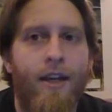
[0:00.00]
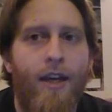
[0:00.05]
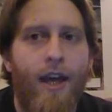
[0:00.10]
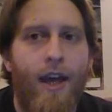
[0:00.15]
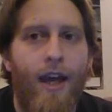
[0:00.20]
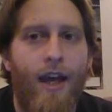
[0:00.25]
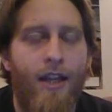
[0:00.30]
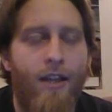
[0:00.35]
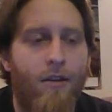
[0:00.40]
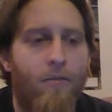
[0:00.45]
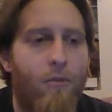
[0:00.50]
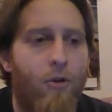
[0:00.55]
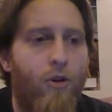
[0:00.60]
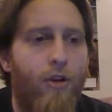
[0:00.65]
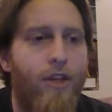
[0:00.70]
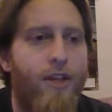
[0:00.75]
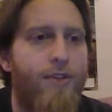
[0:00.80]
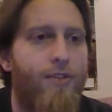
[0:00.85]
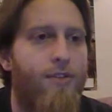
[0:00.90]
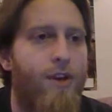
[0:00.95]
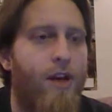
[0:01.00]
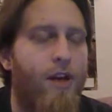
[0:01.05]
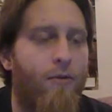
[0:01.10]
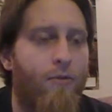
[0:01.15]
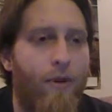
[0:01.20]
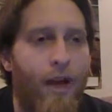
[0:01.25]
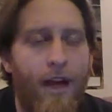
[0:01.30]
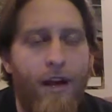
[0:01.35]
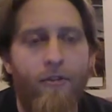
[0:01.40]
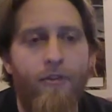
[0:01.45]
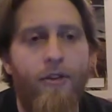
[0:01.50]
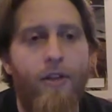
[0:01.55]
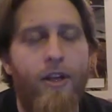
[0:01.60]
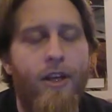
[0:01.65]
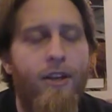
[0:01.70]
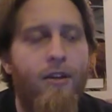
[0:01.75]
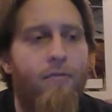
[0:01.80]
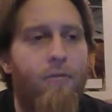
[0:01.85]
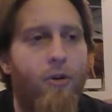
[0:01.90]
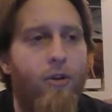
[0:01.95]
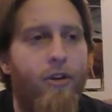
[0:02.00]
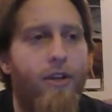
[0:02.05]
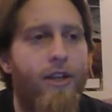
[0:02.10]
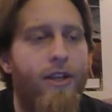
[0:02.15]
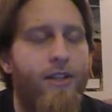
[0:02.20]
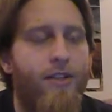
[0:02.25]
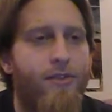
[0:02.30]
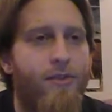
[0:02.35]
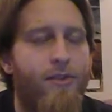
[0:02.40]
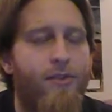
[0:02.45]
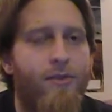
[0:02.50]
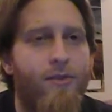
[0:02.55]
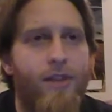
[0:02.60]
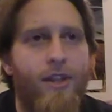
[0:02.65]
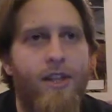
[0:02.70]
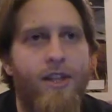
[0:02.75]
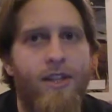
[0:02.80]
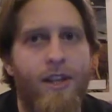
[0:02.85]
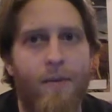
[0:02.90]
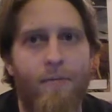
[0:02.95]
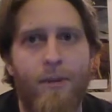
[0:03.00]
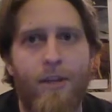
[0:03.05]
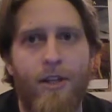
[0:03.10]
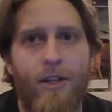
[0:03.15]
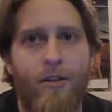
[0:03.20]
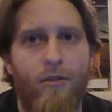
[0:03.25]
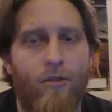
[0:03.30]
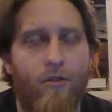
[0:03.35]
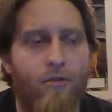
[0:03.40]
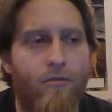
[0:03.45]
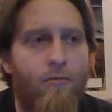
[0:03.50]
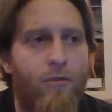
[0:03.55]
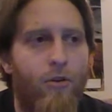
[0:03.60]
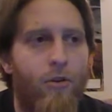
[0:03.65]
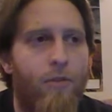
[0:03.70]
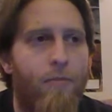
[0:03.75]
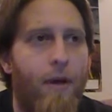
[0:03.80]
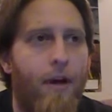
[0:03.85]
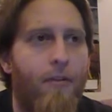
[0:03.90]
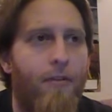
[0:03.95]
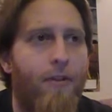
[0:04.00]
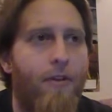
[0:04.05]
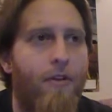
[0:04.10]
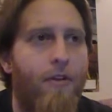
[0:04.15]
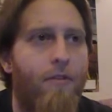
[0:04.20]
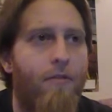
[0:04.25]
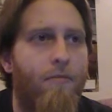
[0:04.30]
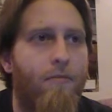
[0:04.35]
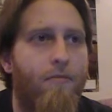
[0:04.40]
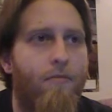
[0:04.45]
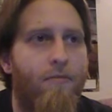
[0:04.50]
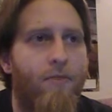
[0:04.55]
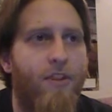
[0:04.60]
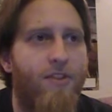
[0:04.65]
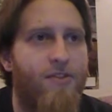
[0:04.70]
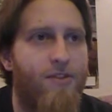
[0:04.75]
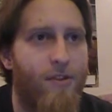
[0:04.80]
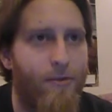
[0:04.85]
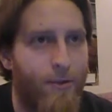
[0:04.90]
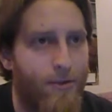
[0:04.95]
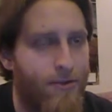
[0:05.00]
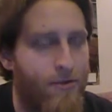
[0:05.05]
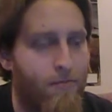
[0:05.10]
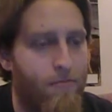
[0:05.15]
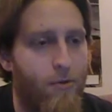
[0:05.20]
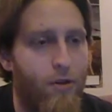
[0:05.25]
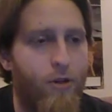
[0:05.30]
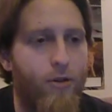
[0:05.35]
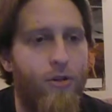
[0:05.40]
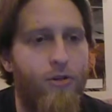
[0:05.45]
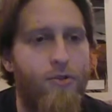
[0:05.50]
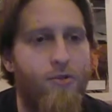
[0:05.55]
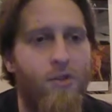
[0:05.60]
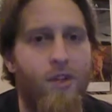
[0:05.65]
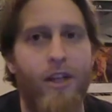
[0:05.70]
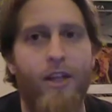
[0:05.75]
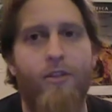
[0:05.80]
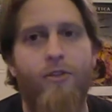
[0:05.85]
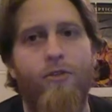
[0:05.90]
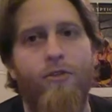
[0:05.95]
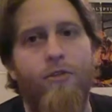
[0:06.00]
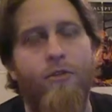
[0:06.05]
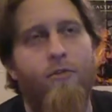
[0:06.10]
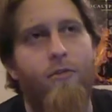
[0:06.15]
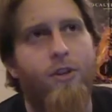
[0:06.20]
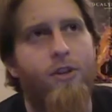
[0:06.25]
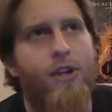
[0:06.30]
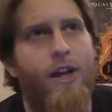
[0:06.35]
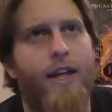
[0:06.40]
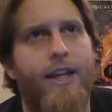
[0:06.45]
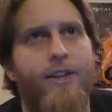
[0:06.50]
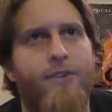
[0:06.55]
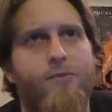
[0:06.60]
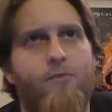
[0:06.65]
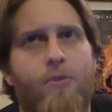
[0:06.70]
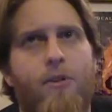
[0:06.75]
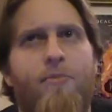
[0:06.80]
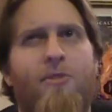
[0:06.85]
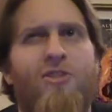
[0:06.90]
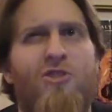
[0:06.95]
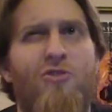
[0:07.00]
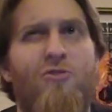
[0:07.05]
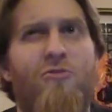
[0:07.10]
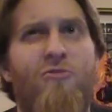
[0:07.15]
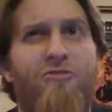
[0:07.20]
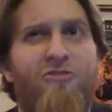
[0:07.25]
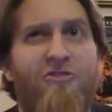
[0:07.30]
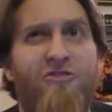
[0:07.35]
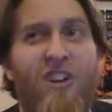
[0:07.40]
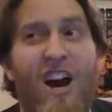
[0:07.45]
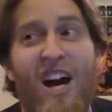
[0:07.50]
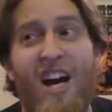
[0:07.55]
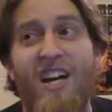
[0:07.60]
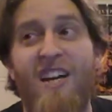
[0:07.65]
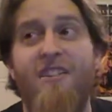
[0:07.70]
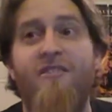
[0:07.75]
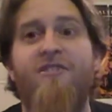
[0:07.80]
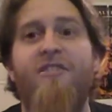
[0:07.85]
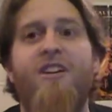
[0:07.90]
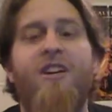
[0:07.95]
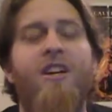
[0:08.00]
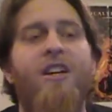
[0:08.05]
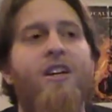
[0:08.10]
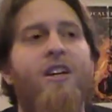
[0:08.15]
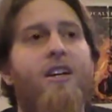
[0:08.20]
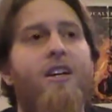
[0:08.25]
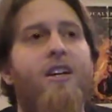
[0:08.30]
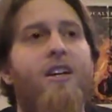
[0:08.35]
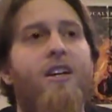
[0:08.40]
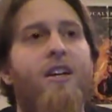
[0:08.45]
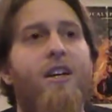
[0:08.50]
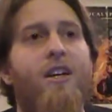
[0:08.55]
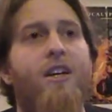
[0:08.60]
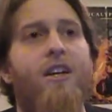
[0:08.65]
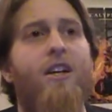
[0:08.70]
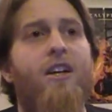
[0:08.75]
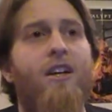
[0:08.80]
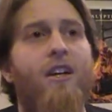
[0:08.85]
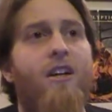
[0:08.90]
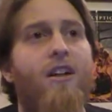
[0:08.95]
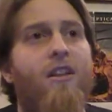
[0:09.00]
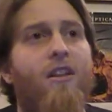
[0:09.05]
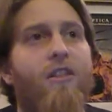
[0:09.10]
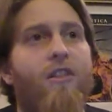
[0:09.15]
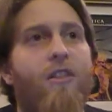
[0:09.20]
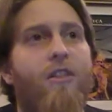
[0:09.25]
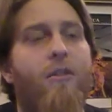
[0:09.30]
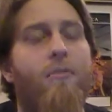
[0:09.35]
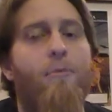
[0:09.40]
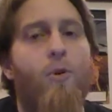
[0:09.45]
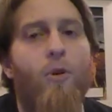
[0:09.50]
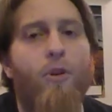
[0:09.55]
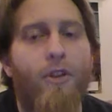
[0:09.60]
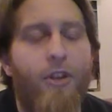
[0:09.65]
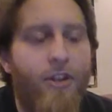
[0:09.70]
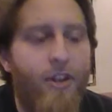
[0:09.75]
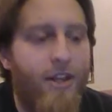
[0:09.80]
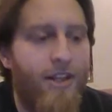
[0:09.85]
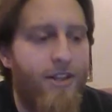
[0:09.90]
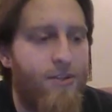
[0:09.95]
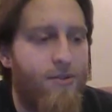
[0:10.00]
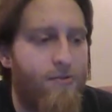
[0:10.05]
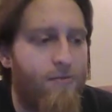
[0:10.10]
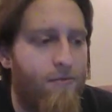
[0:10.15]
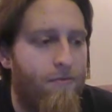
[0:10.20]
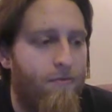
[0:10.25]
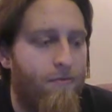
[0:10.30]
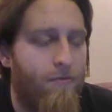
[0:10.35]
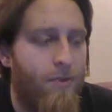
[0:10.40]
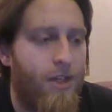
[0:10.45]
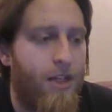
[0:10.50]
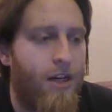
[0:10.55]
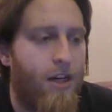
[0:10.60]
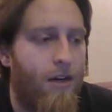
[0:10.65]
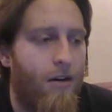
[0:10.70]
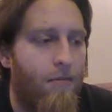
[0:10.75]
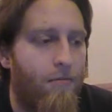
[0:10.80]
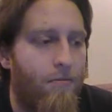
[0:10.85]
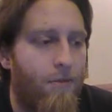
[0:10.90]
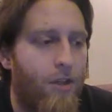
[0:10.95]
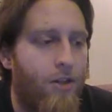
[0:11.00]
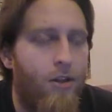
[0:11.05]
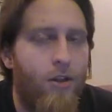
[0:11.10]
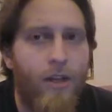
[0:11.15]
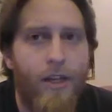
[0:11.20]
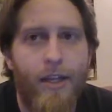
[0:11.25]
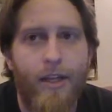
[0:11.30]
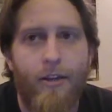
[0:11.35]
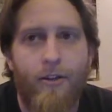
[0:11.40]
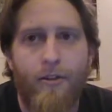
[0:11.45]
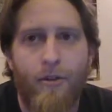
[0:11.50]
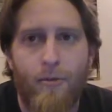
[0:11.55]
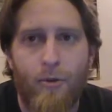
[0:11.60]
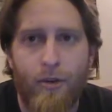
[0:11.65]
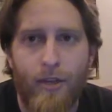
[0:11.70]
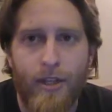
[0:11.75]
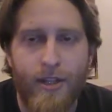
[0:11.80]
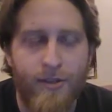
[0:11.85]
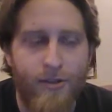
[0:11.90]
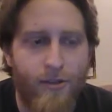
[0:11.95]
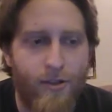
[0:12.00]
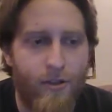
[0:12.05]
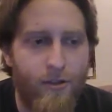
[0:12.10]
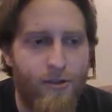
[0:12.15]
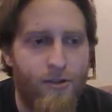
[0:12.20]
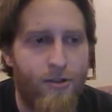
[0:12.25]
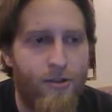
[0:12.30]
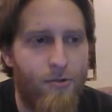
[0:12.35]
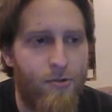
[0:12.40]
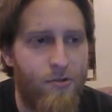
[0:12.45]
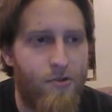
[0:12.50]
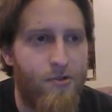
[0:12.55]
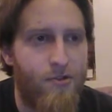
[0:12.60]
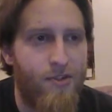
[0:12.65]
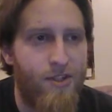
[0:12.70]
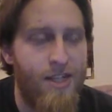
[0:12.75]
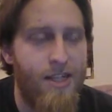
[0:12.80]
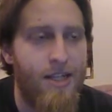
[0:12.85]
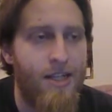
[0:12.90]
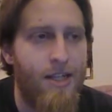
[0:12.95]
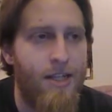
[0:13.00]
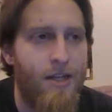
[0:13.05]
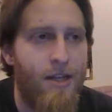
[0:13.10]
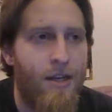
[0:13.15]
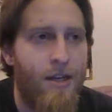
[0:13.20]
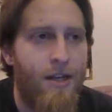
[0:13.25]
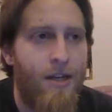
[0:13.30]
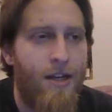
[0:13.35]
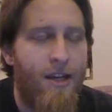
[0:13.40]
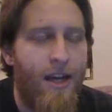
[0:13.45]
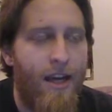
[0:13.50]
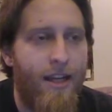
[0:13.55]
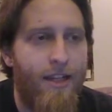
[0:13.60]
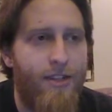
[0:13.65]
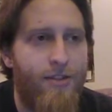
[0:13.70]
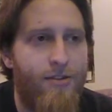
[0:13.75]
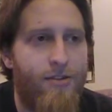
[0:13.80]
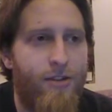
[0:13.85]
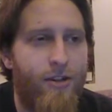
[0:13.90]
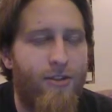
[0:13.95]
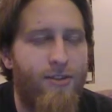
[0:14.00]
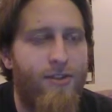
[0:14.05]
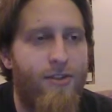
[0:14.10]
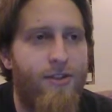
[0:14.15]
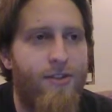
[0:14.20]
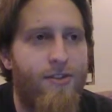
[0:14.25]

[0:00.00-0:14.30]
And the more he's unraveling, the more he's using the deputy to learn more about the series of murders linked to it, which I guess we're up to 5, the more things become clear, the more he starts to see. And he starts to